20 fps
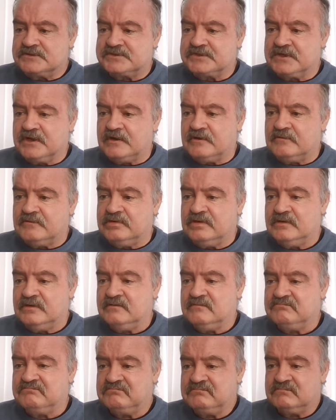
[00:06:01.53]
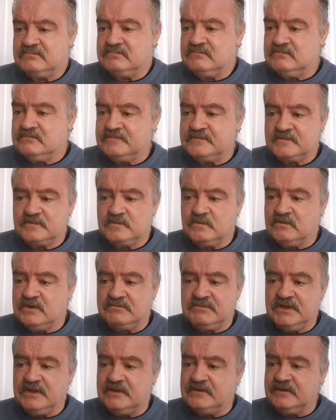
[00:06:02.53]
So,
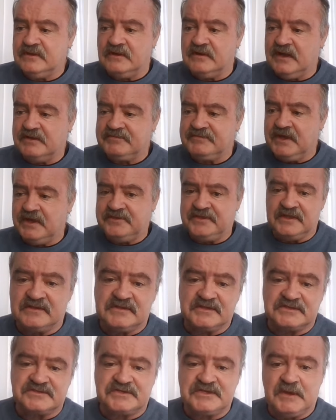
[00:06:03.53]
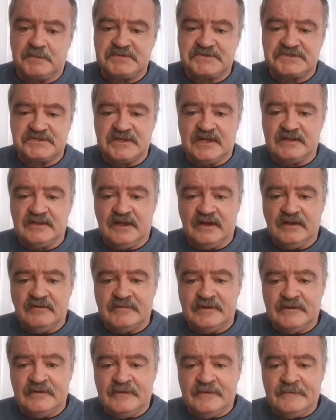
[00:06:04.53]
you know, I think the trip's still
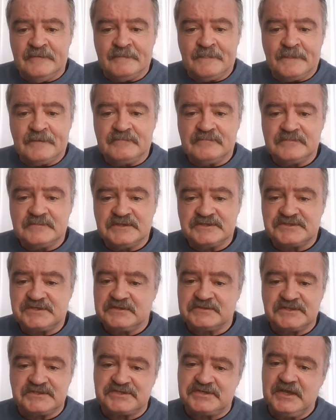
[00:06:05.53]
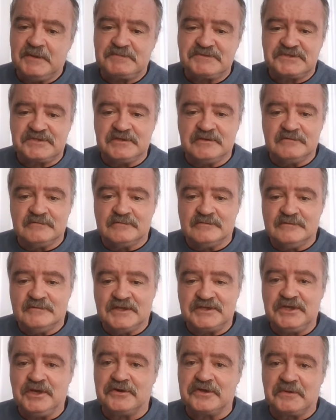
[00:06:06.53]
on. It's the trip to
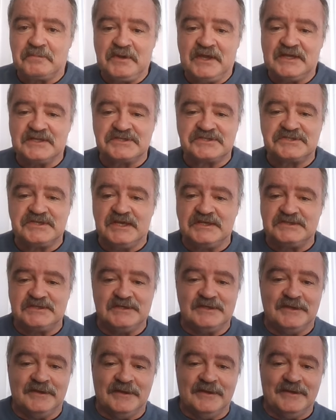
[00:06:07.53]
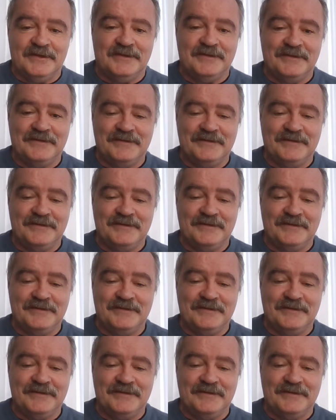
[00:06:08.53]
a European city.